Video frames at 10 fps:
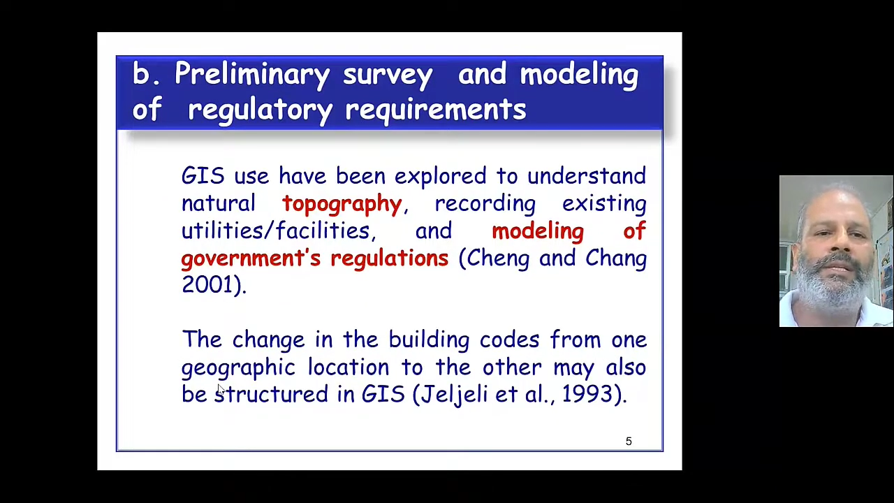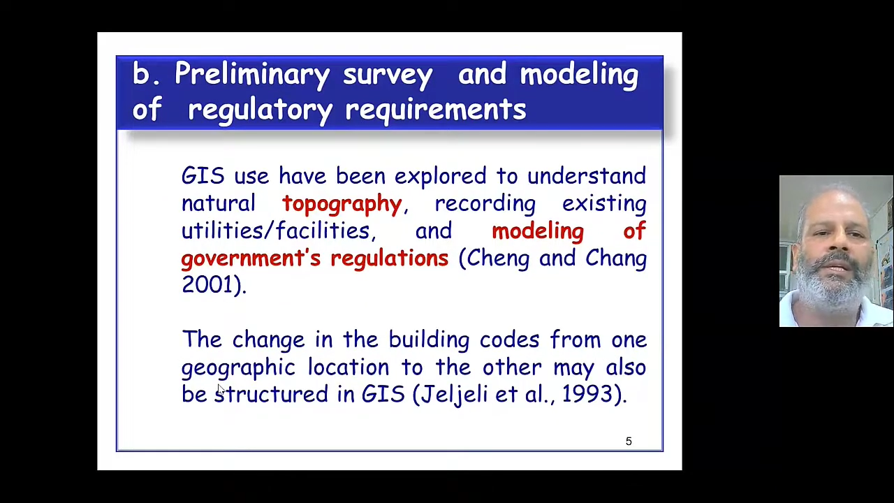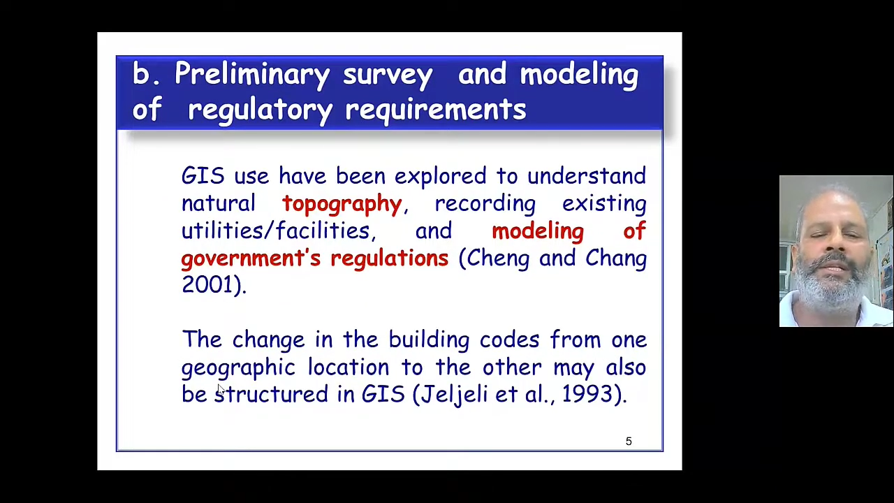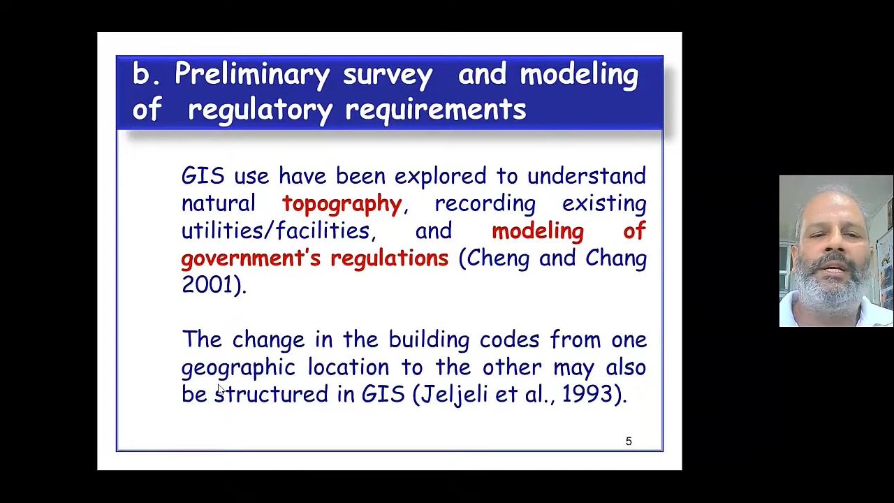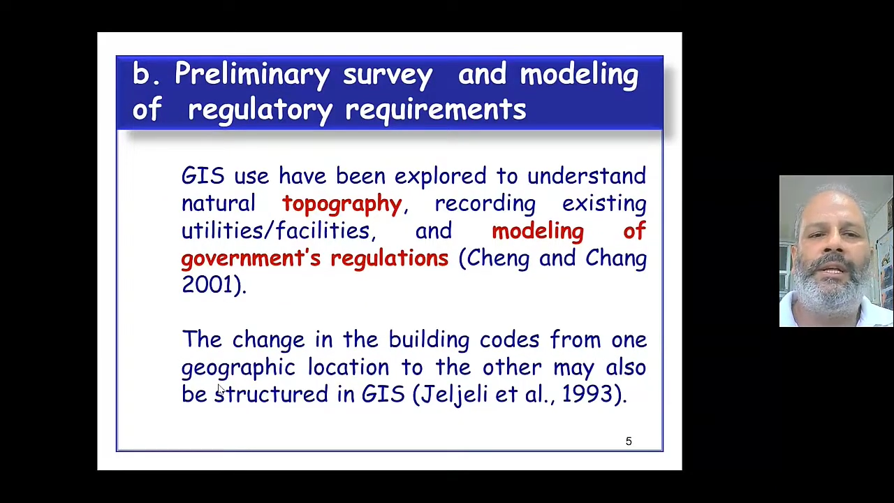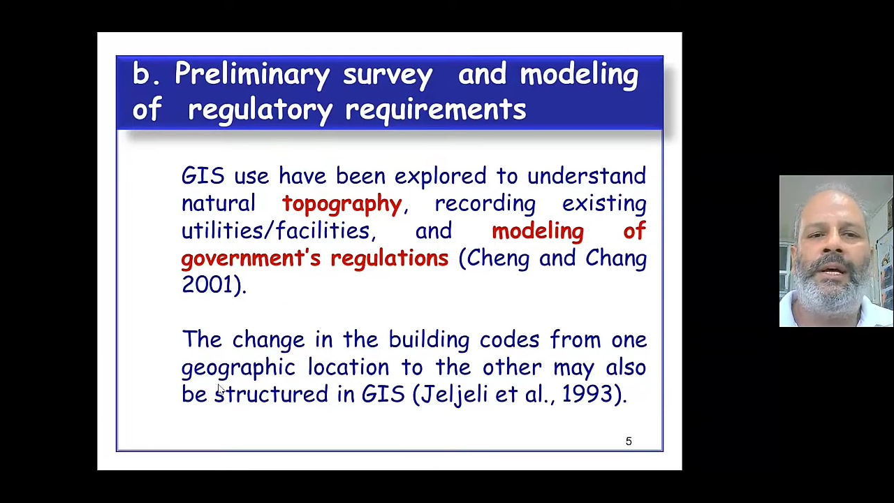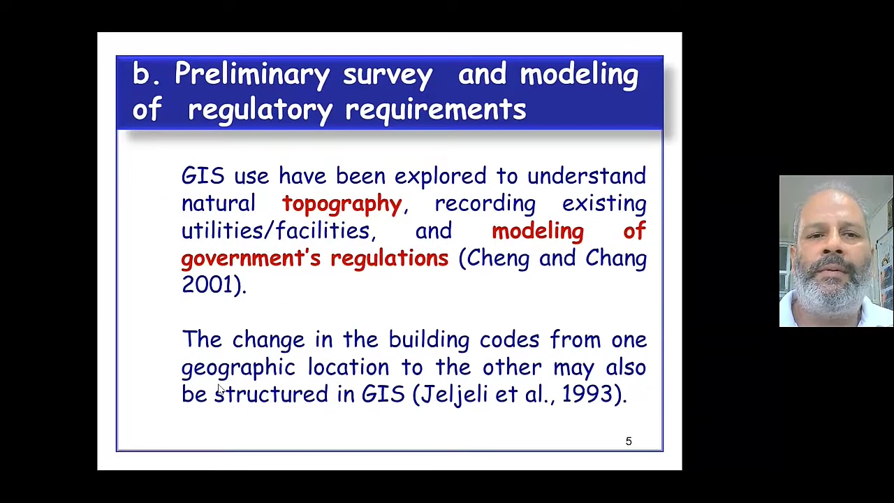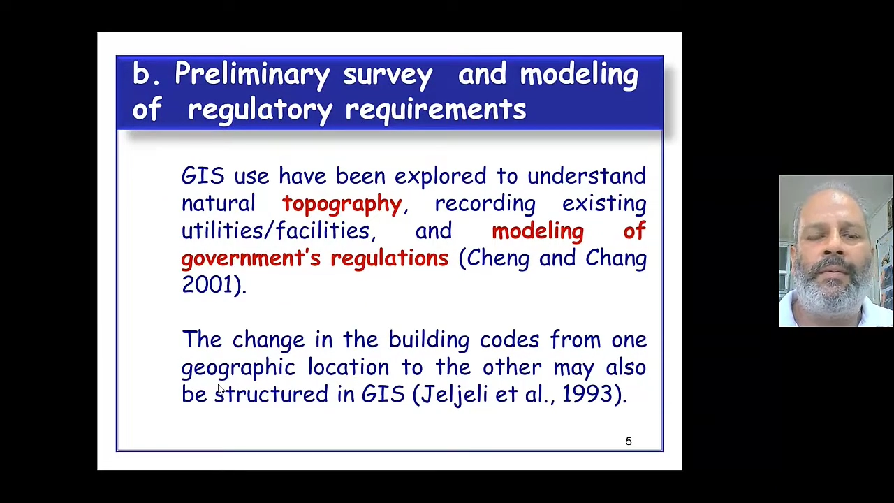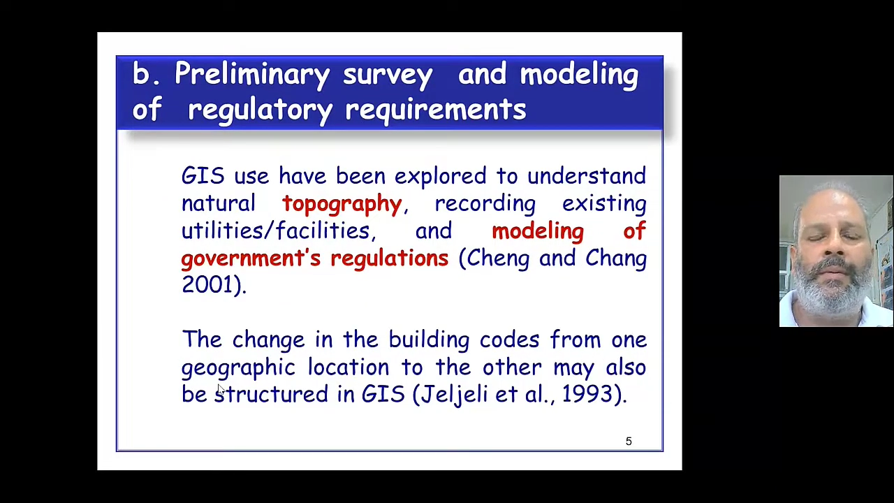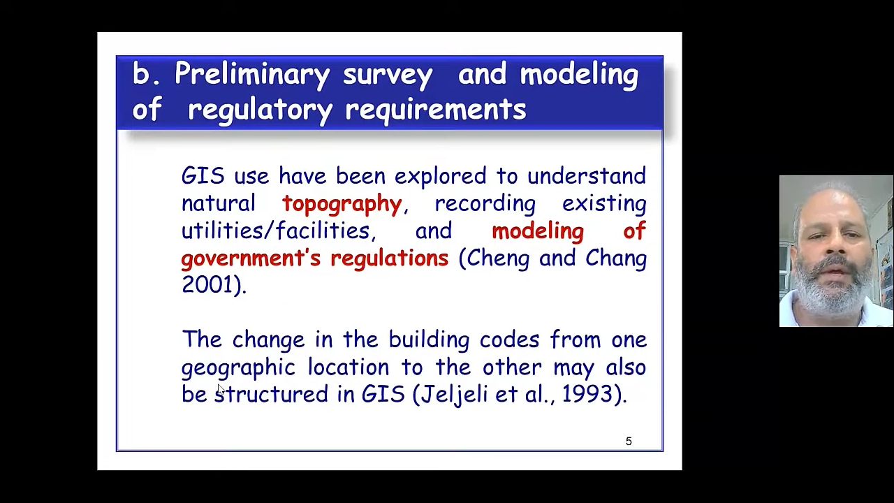research
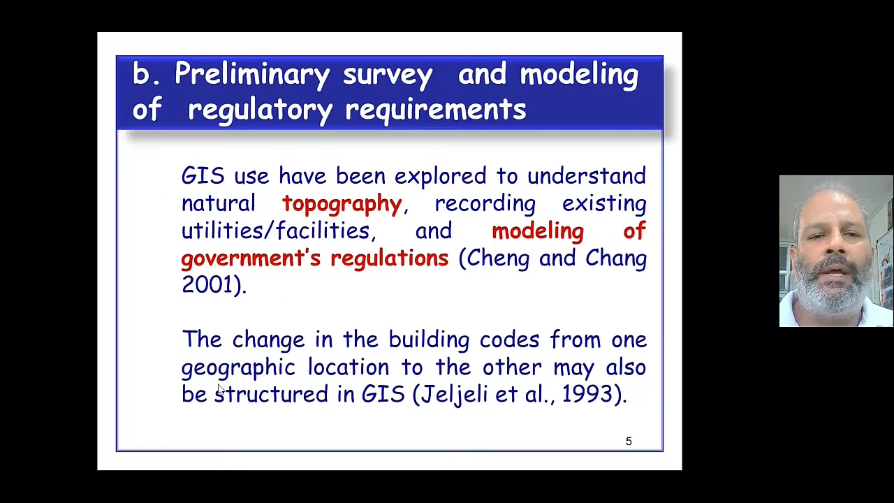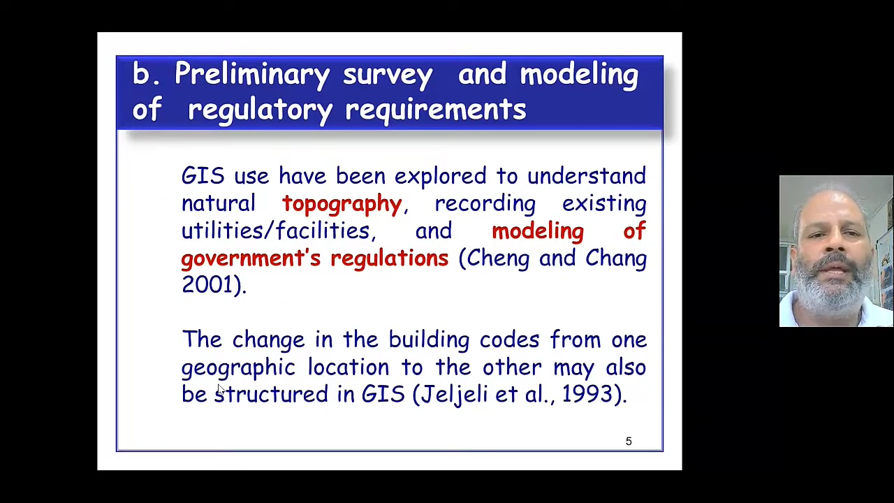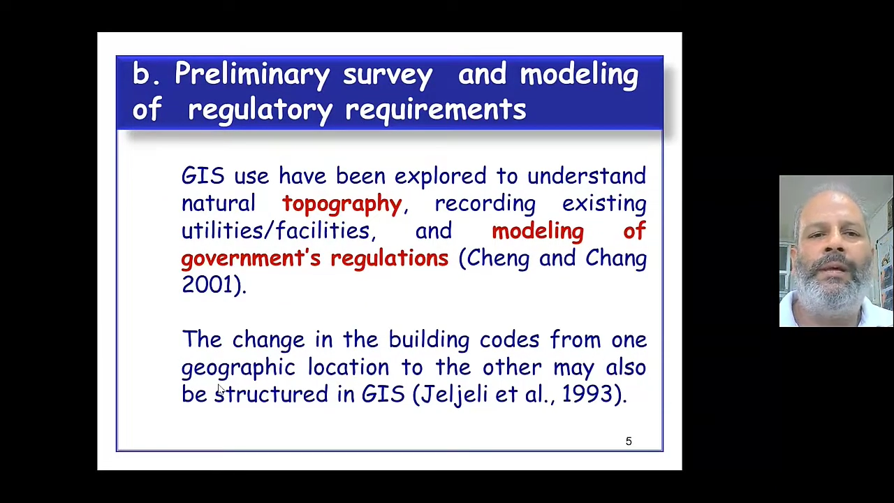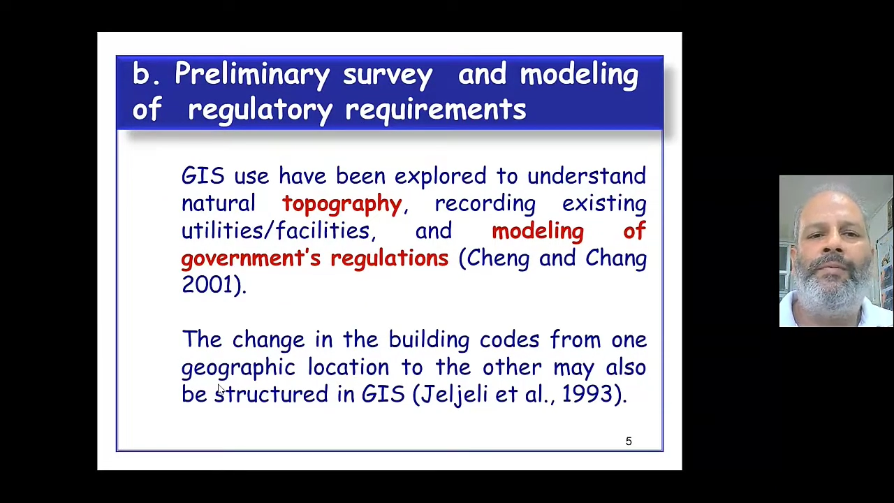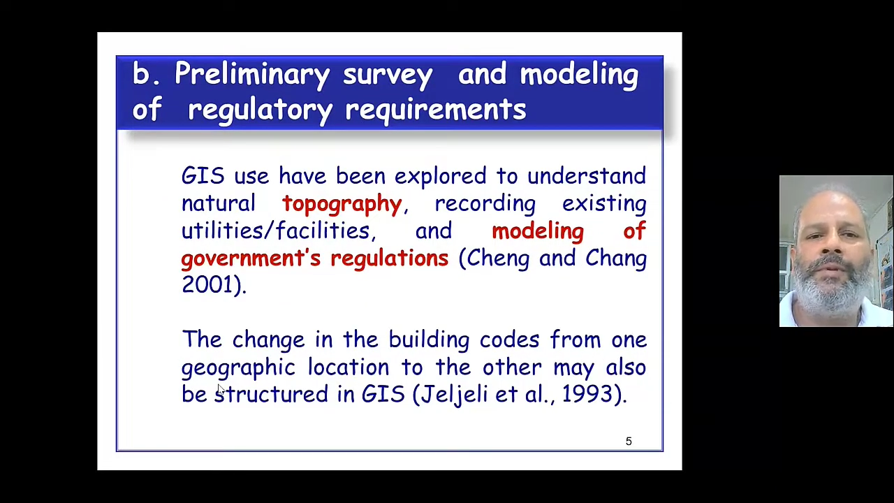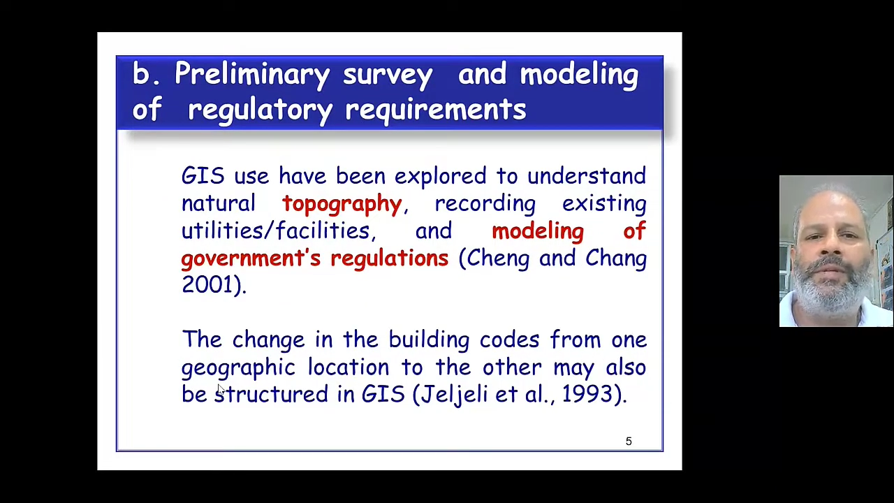area in the